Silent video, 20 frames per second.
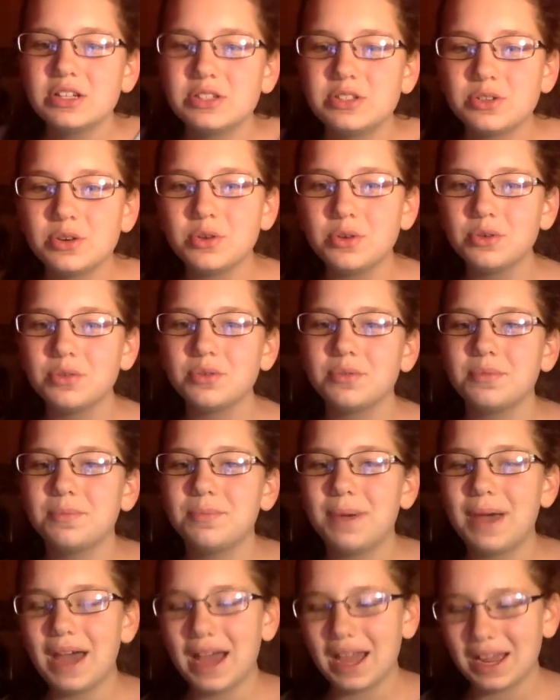don't
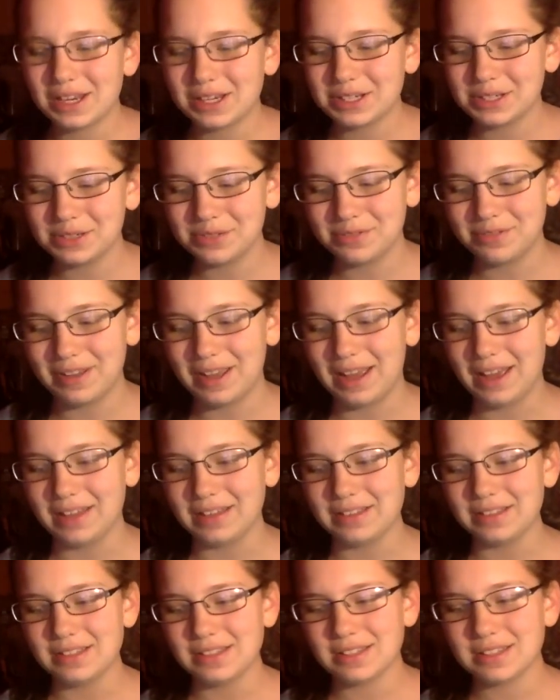bash your
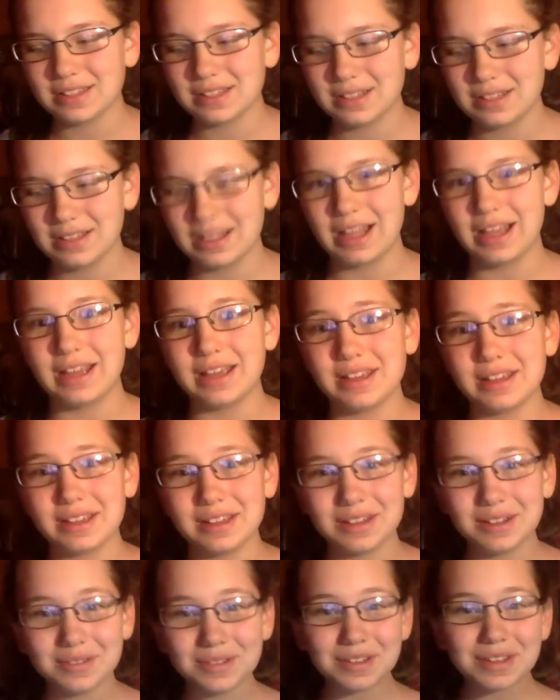fans. Like,
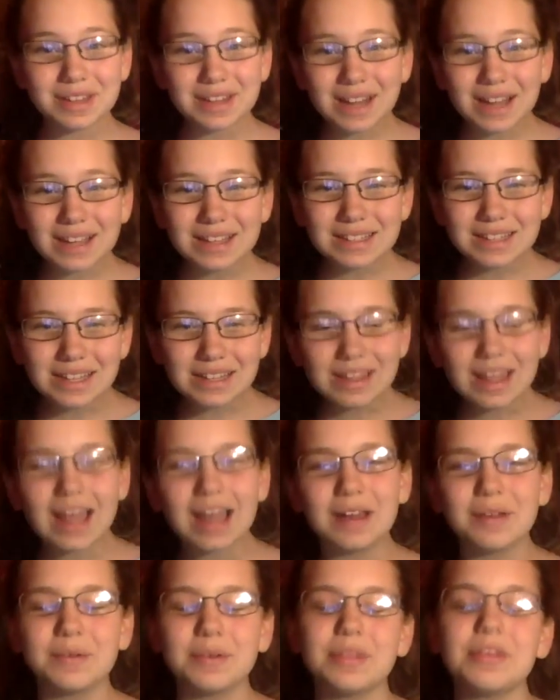you're really nice
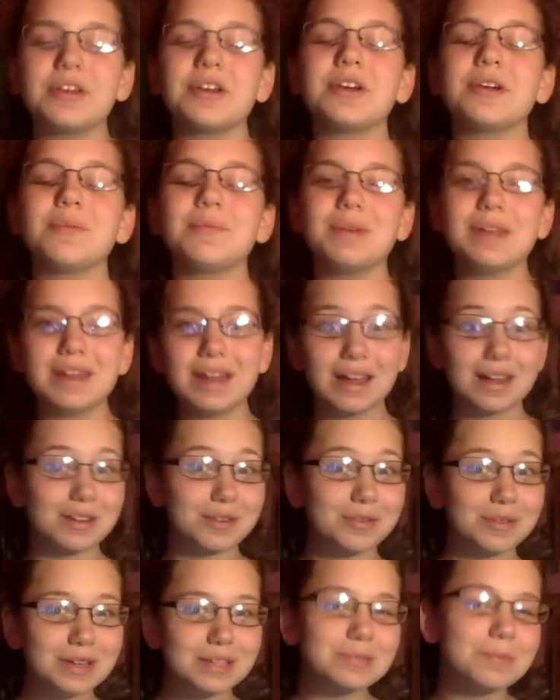online with your midnight
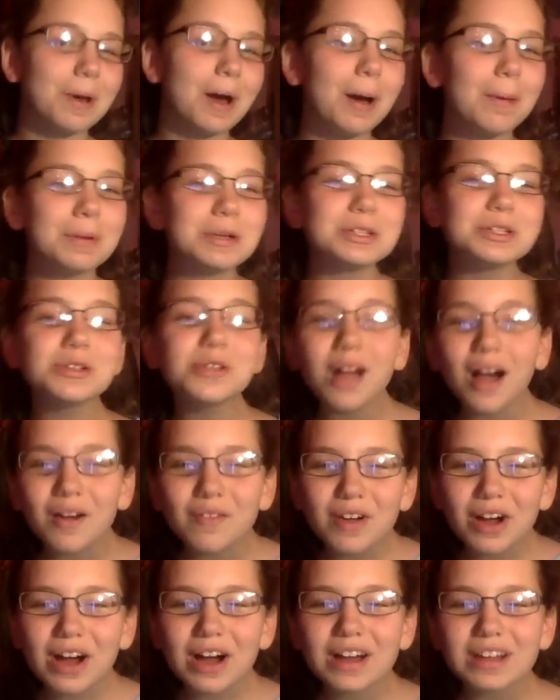tweets about how much you love
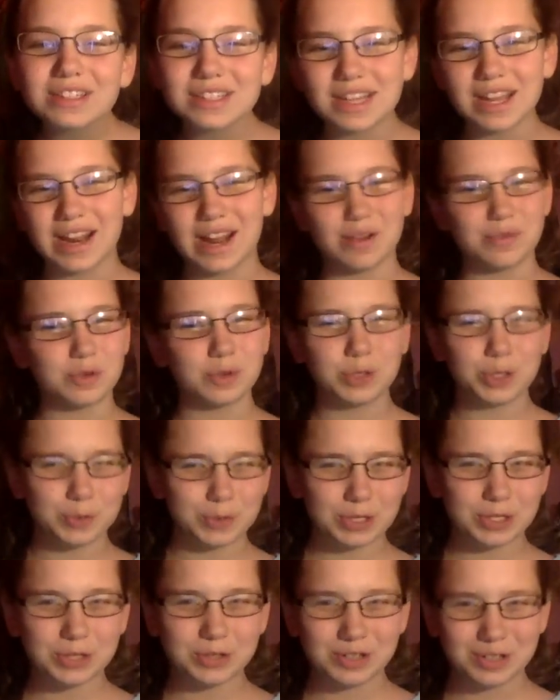us, and after we
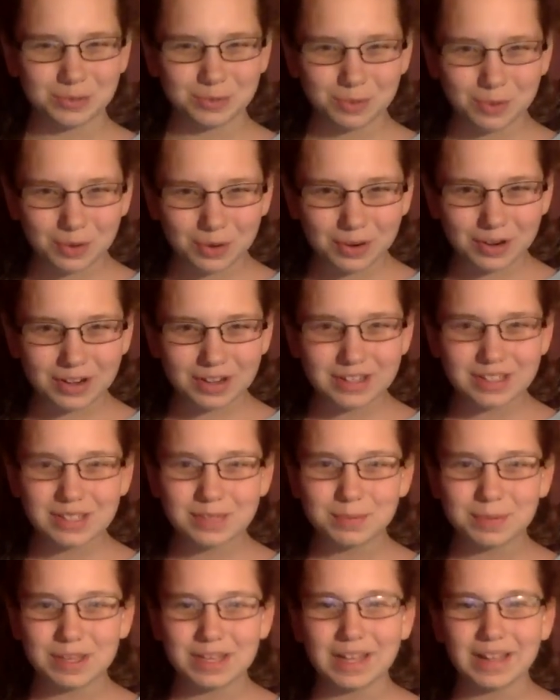win you awards,
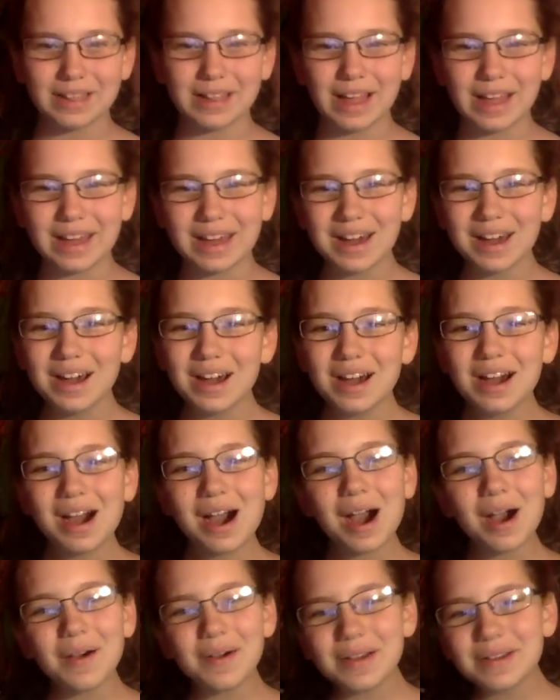being like,
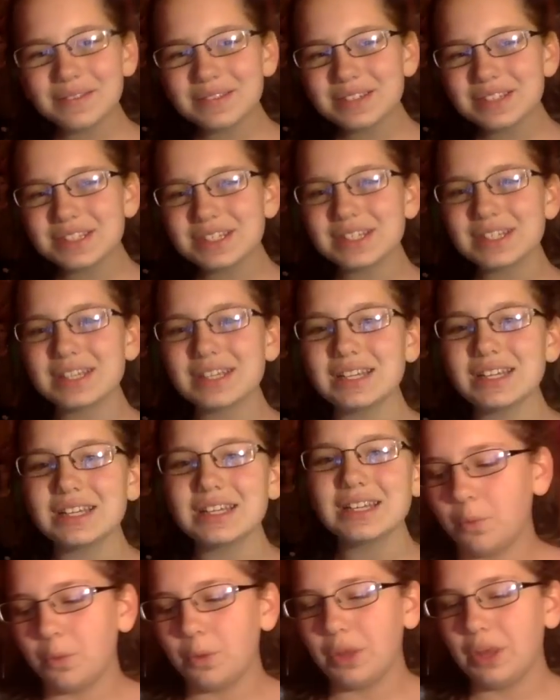
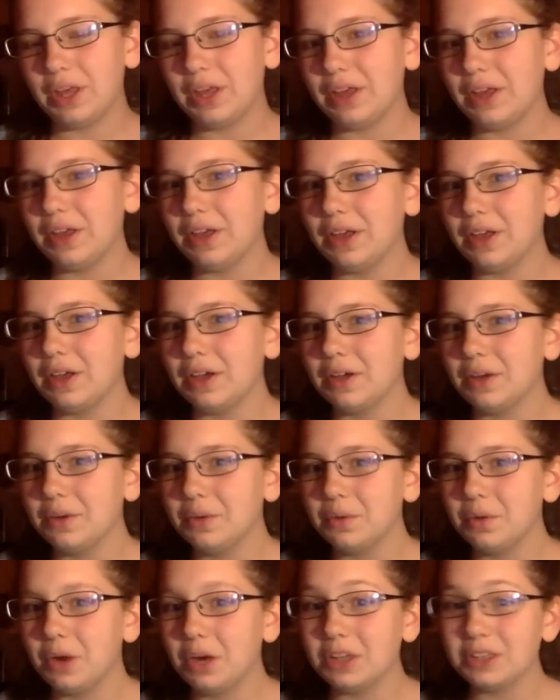OMG, we
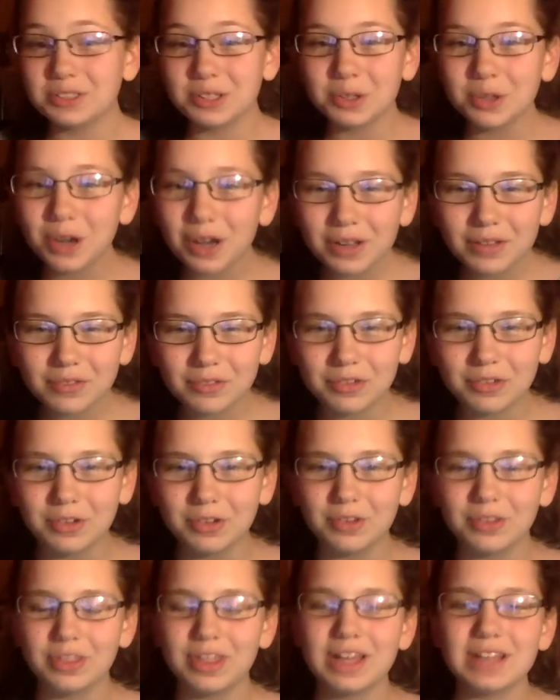are so
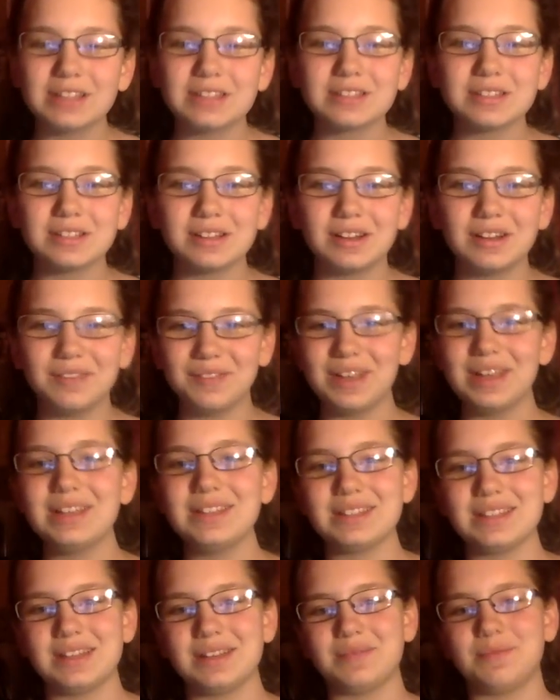grateful. That's
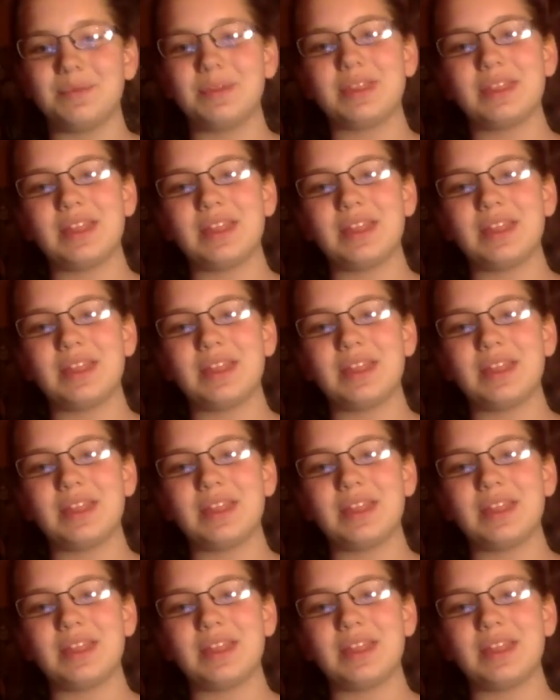amazing, but